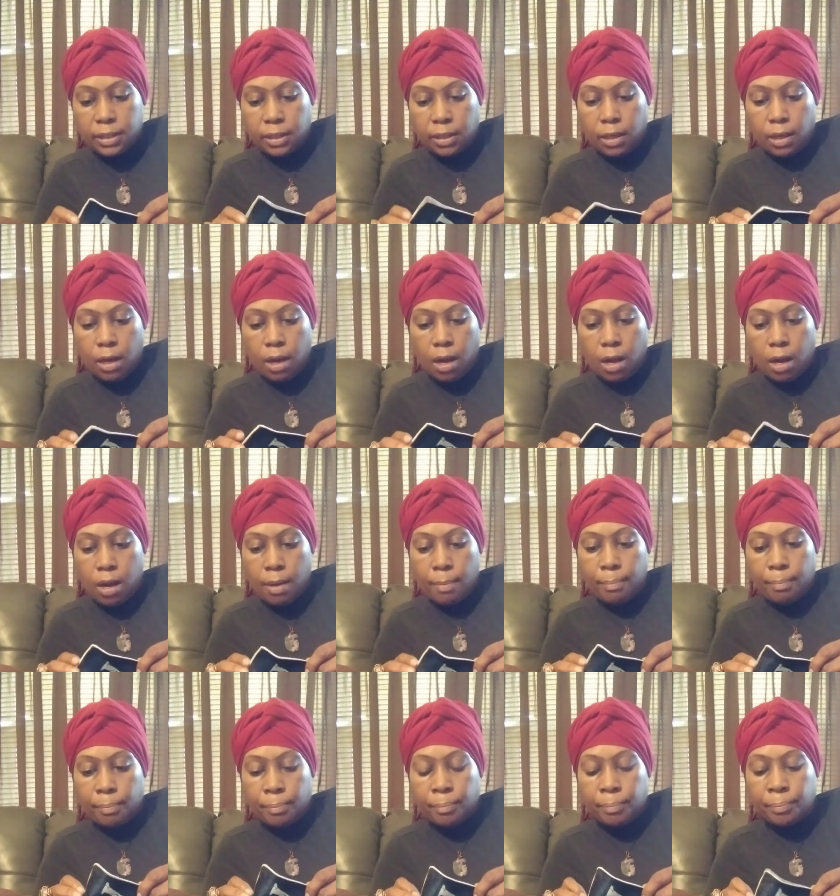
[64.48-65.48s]
the,
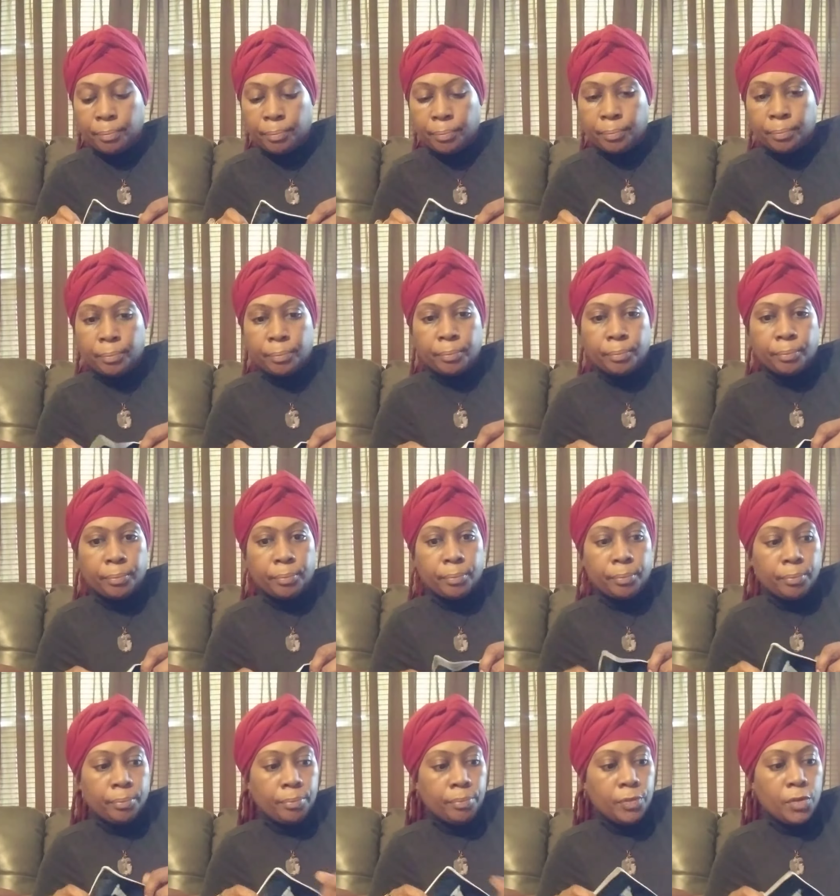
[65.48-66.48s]
um,
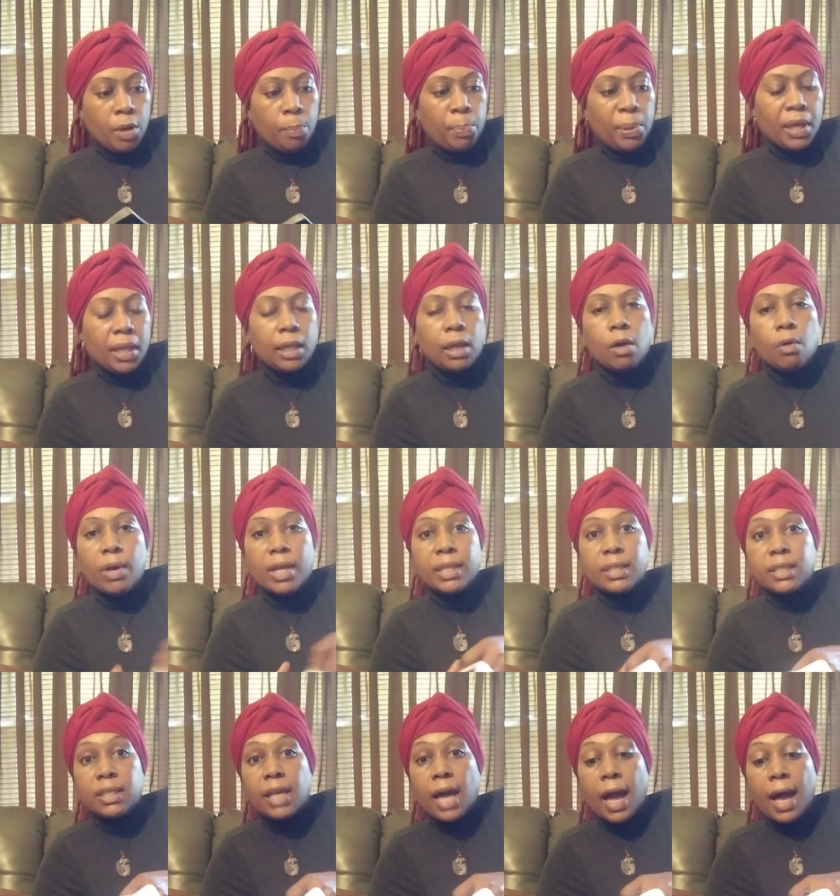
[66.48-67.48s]
the pillow
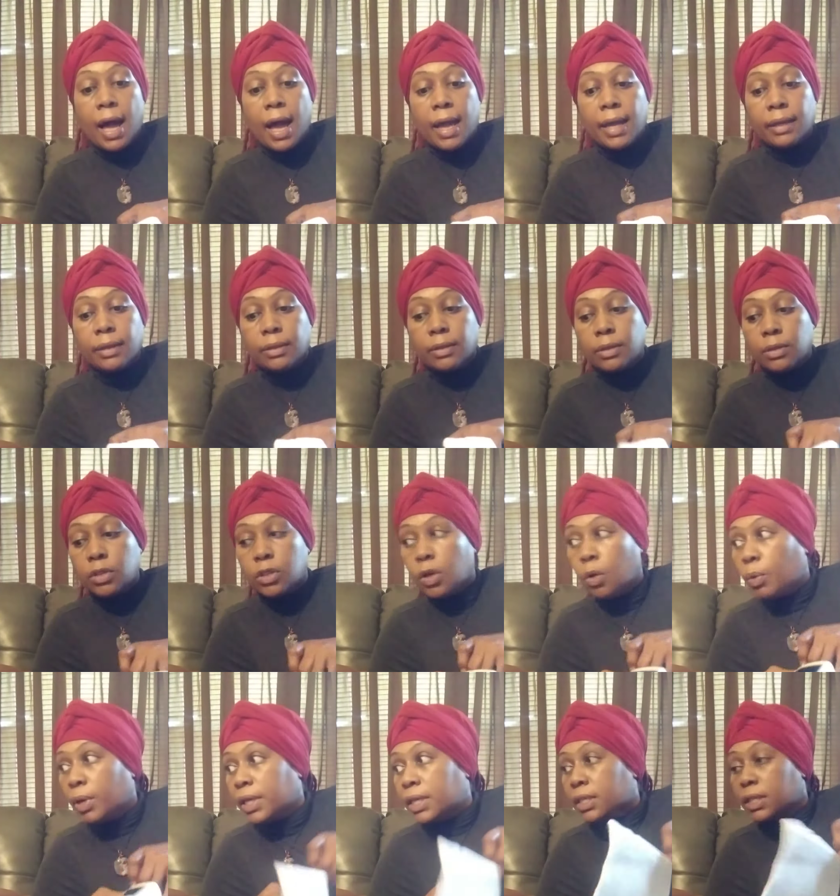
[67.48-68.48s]
inside. So
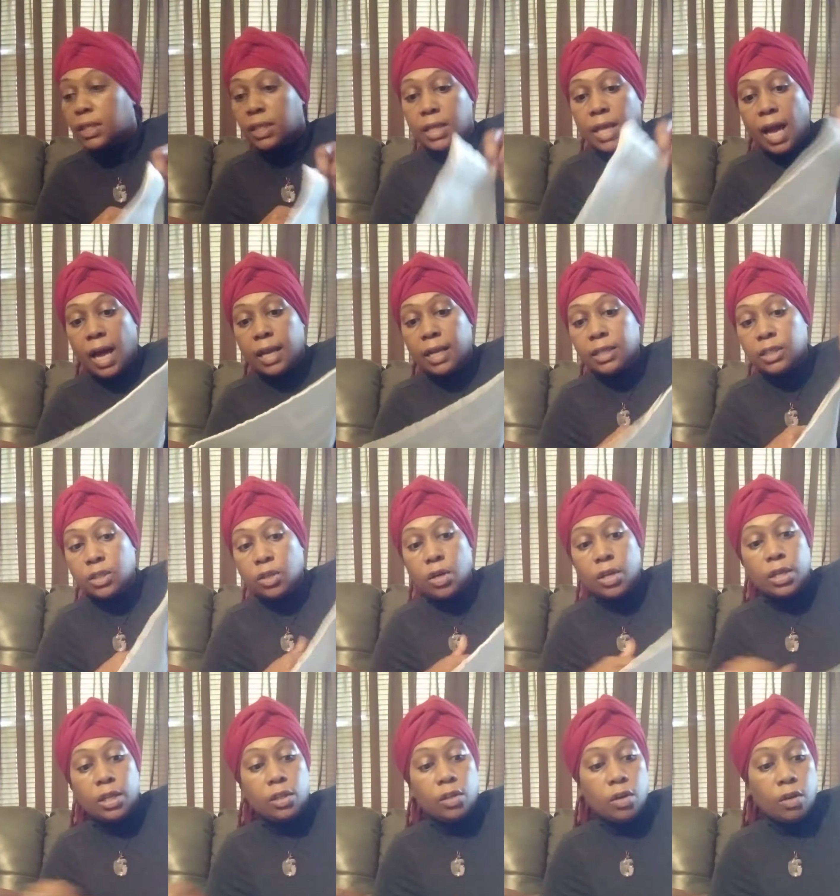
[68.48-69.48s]
we can see how that's
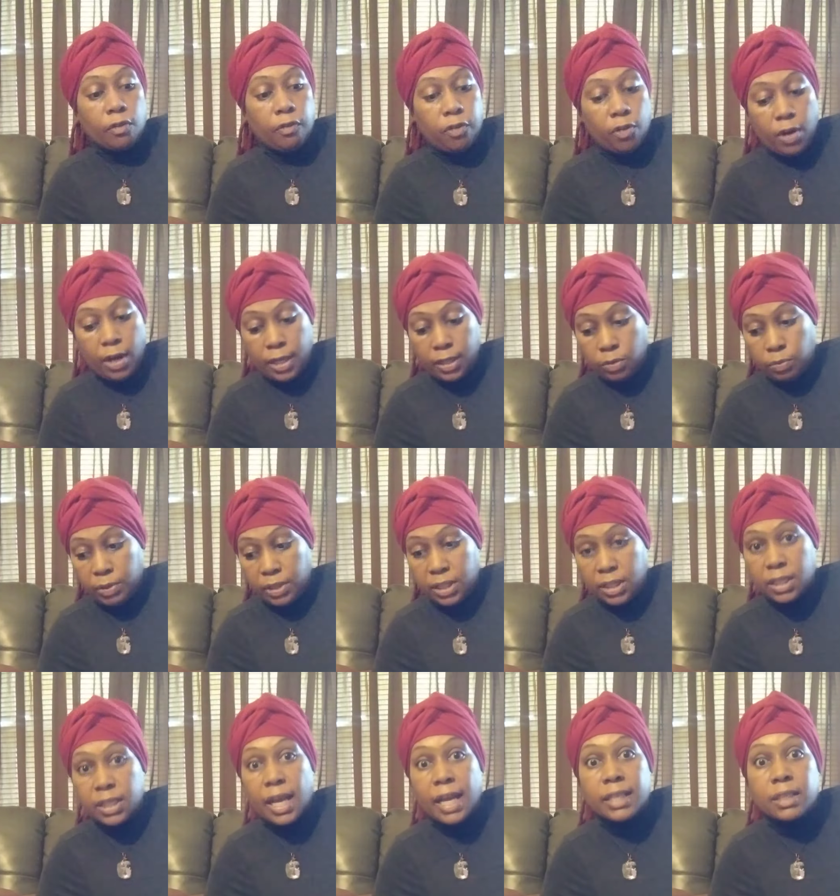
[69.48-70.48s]
going to look for us with
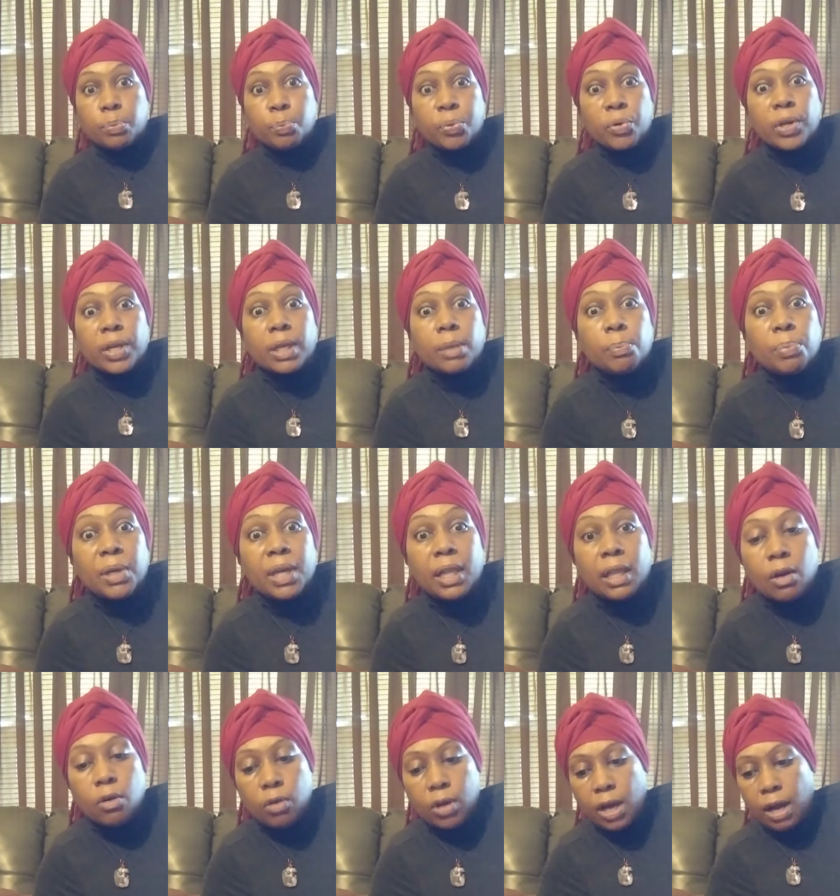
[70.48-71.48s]
this nice pretty
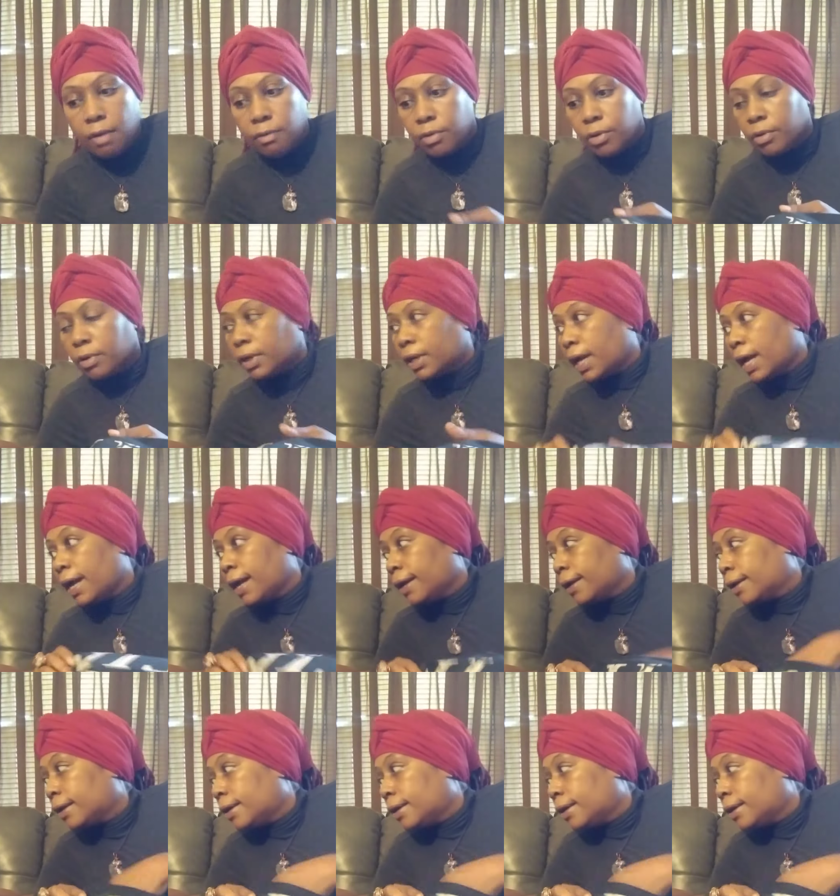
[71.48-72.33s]
pillow cover, okay?